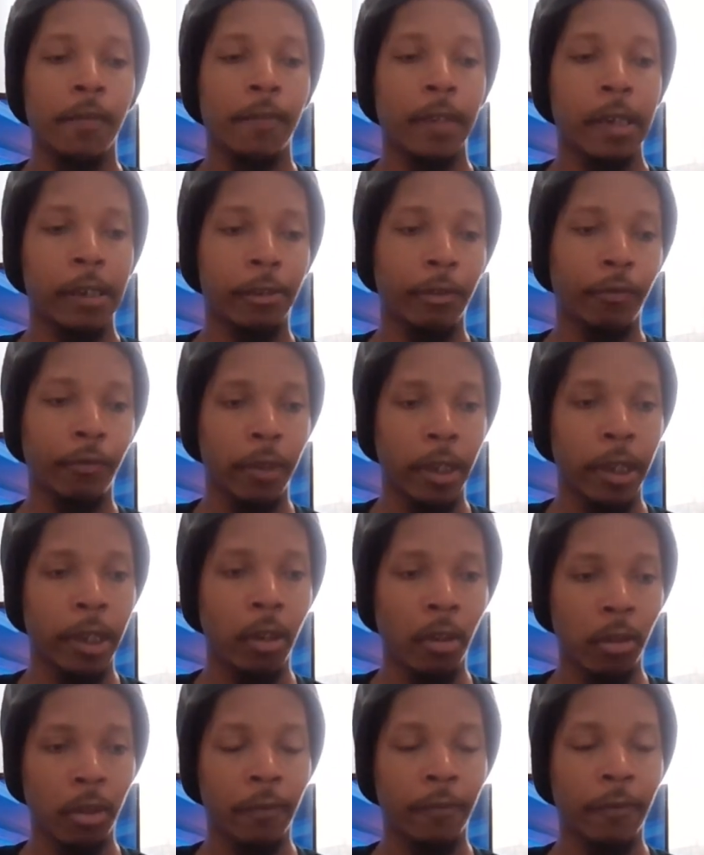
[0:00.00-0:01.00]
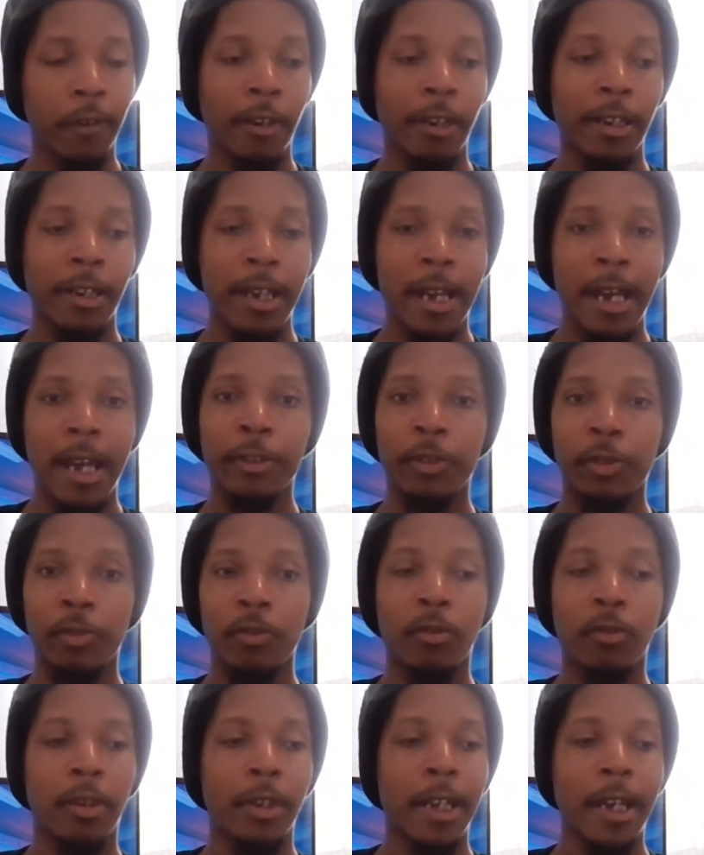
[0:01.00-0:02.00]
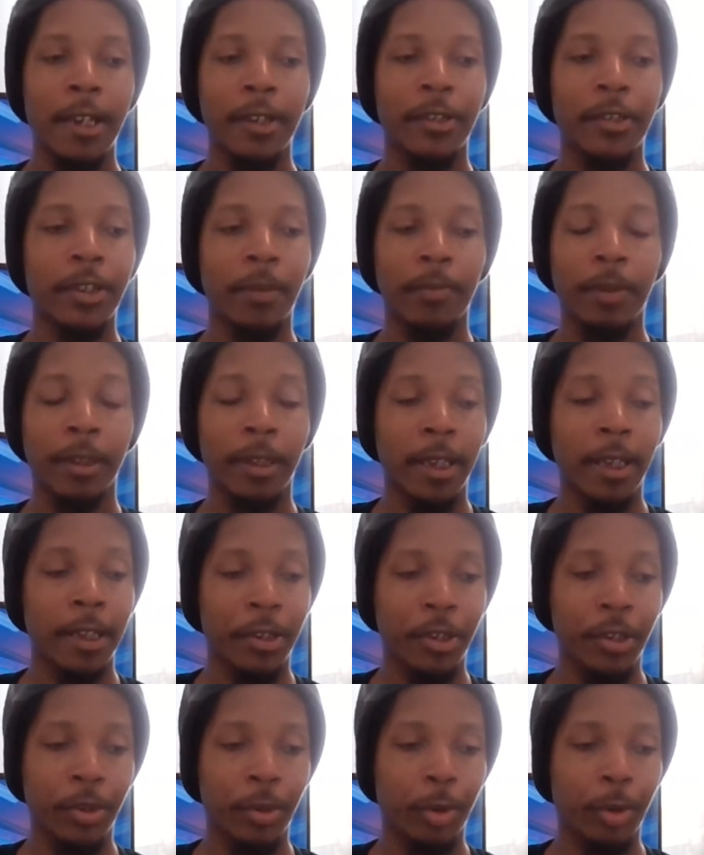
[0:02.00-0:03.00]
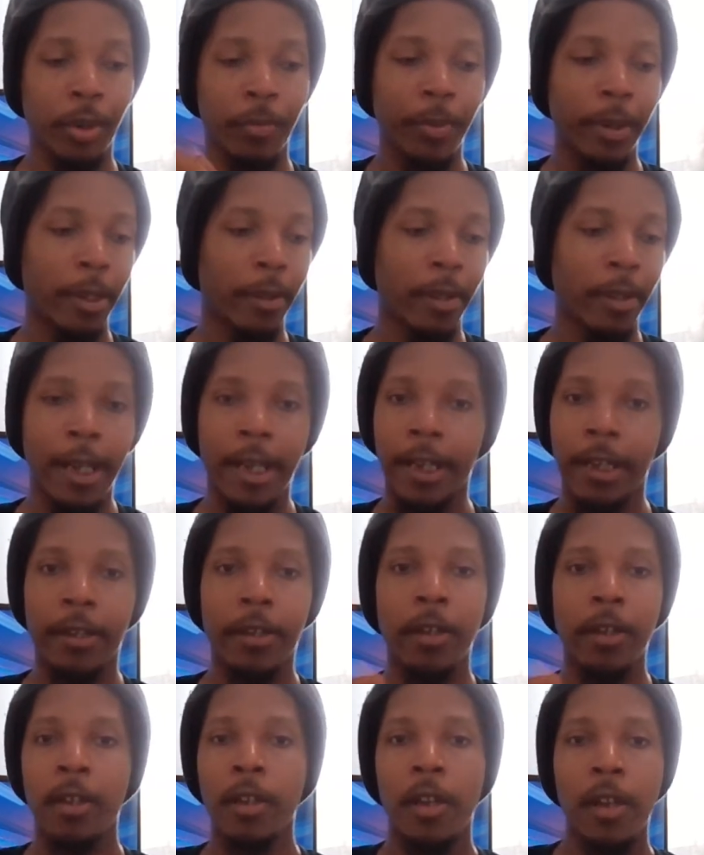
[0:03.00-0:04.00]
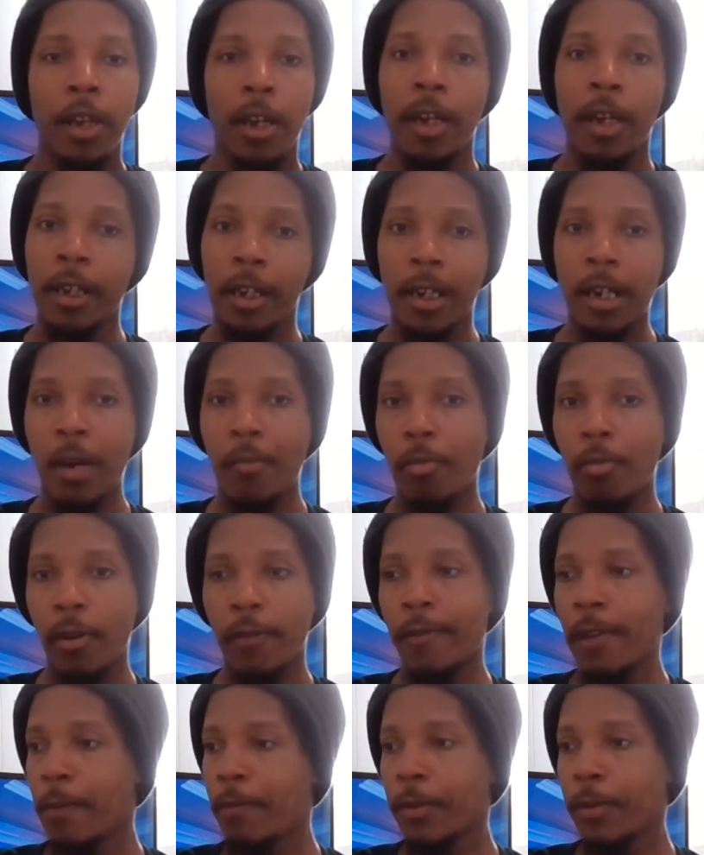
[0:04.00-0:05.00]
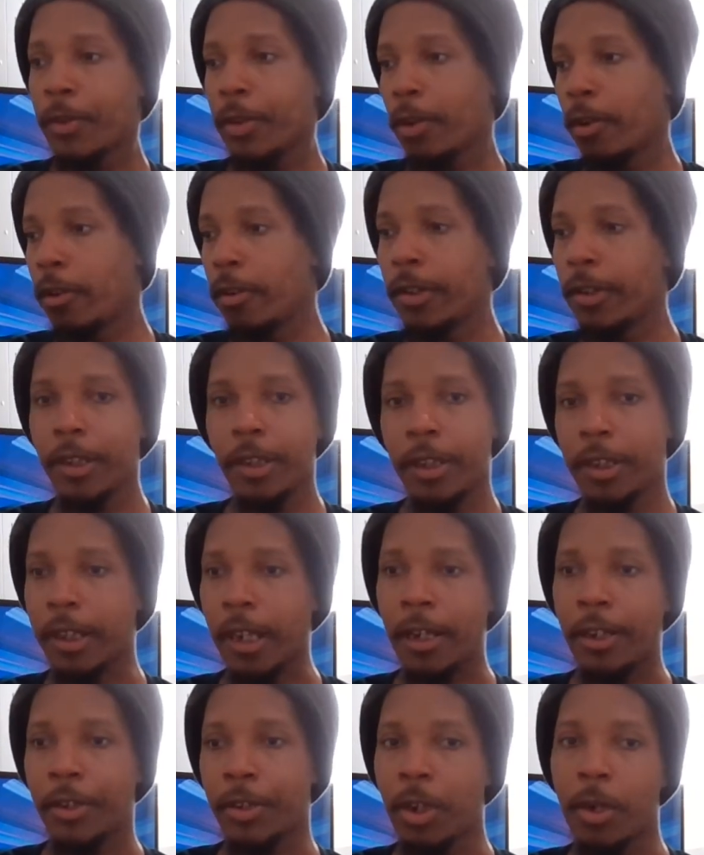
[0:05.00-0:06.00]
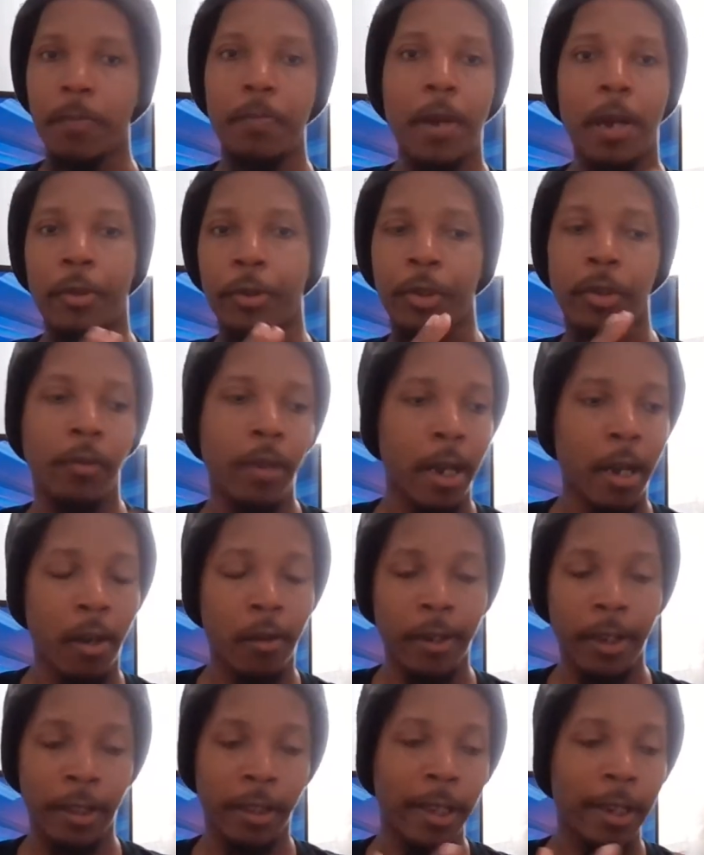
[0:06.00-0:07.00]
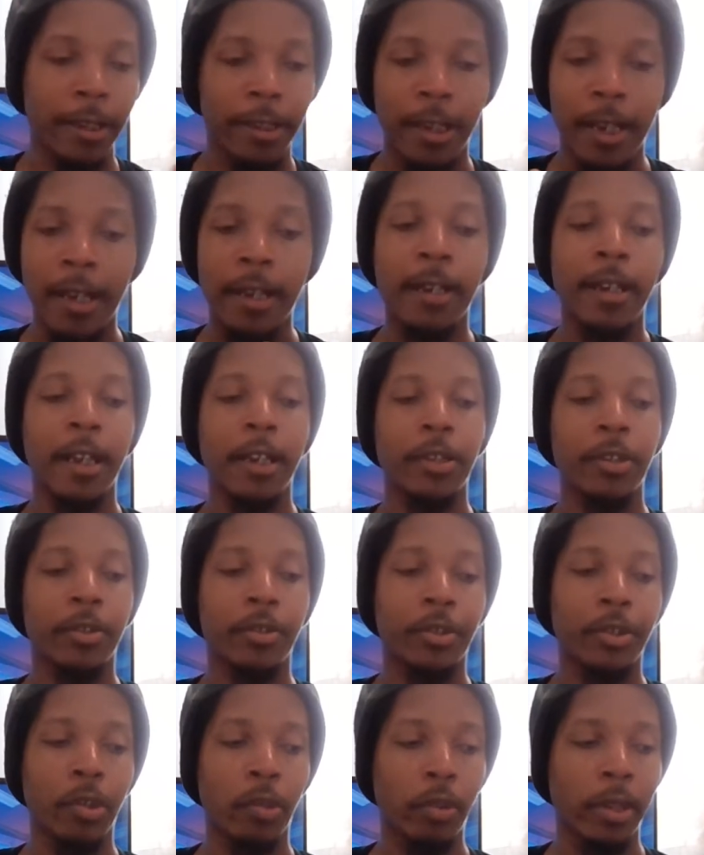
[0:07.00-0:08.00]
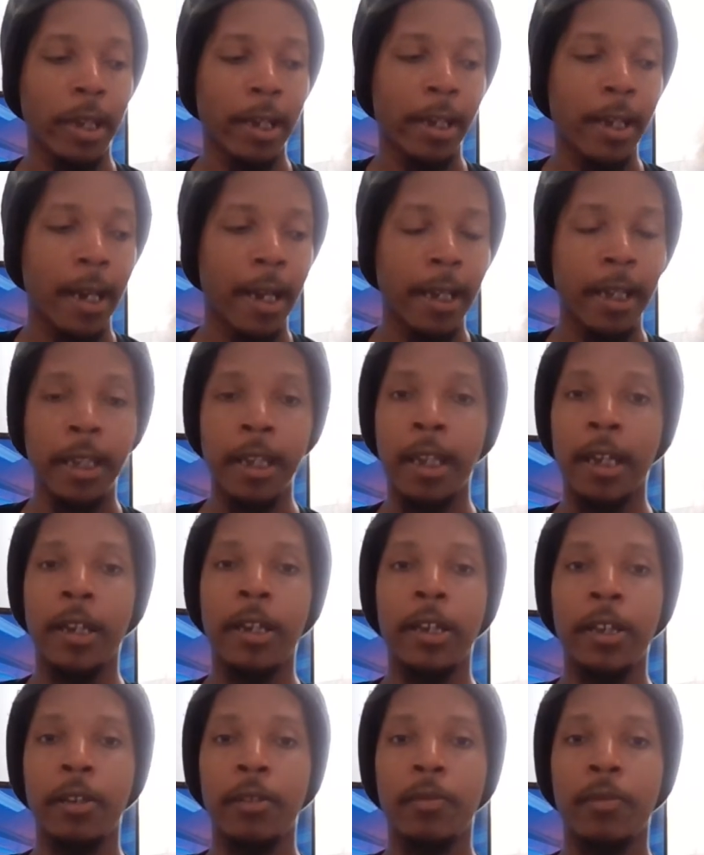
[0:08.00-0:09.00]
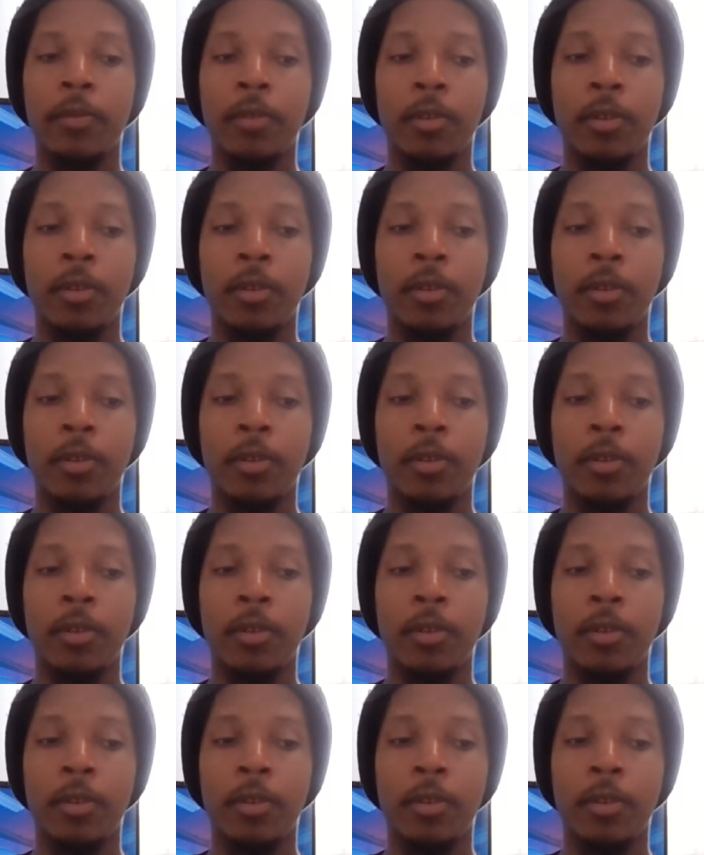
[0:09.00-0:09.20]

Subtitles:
very real and very natural, and not something that's just going to be, like, in a couple of episodes, you just kind of start bouncing around and things of that nature. So, like, I get it